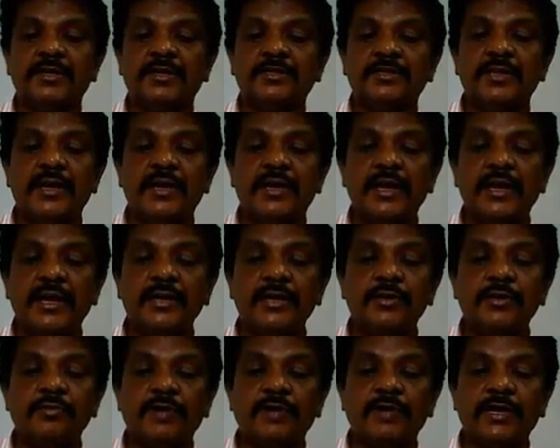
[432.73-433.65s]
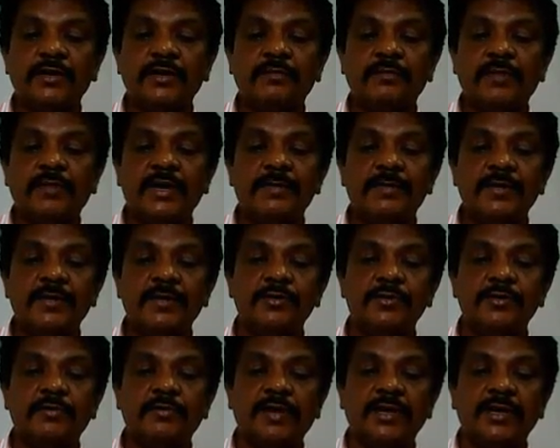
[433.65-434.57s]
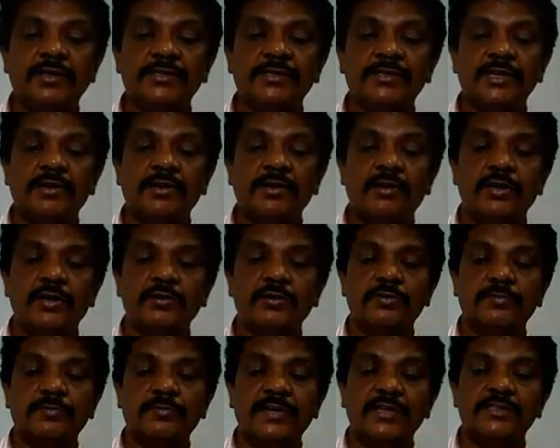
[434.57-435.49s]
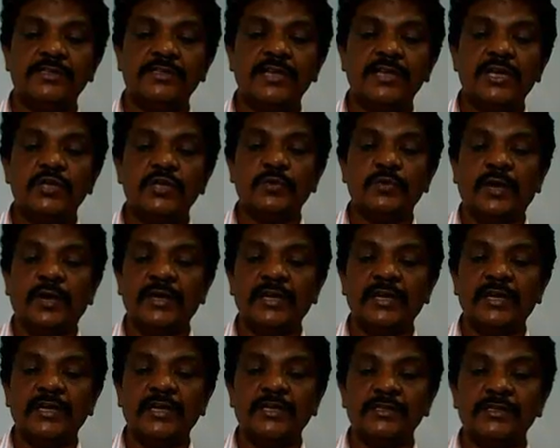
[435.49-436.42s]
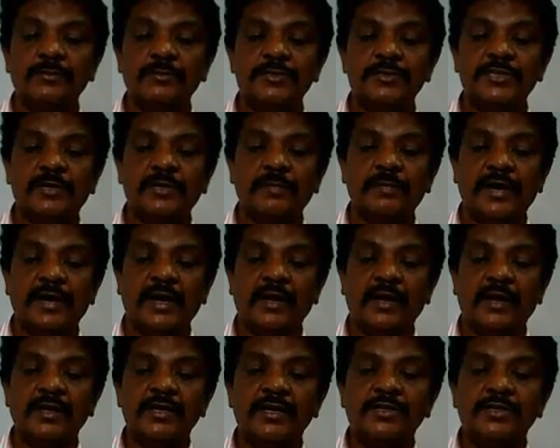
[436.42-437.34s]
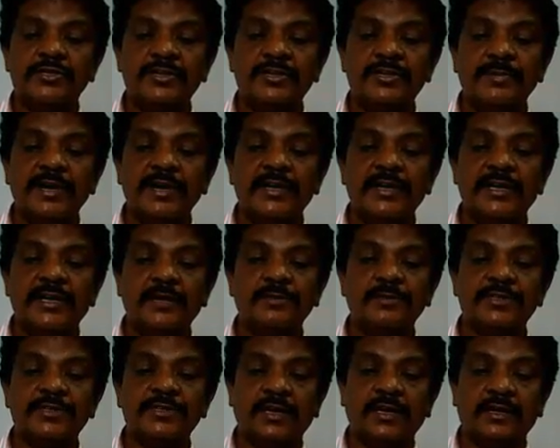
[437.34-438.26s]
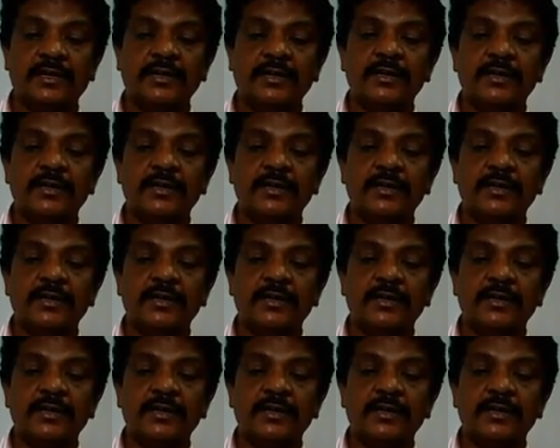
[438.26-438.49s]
The A21 by B21 is equal to, means spontaneous emission by stimulated emission,